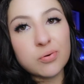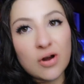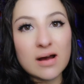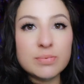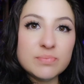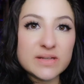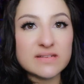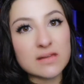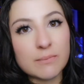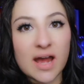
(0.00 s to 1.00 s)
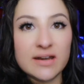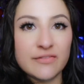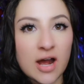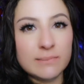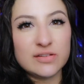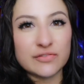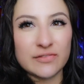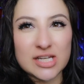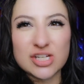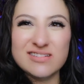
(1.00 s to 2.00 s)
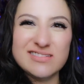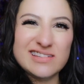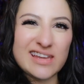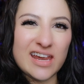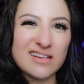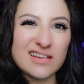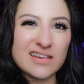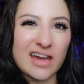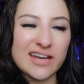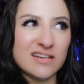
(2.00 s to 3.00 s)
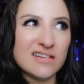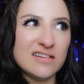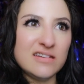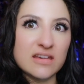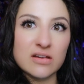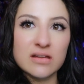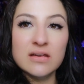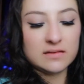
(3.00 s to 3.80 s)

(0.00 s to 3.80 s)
Probably some kind of observation tank kind of deal.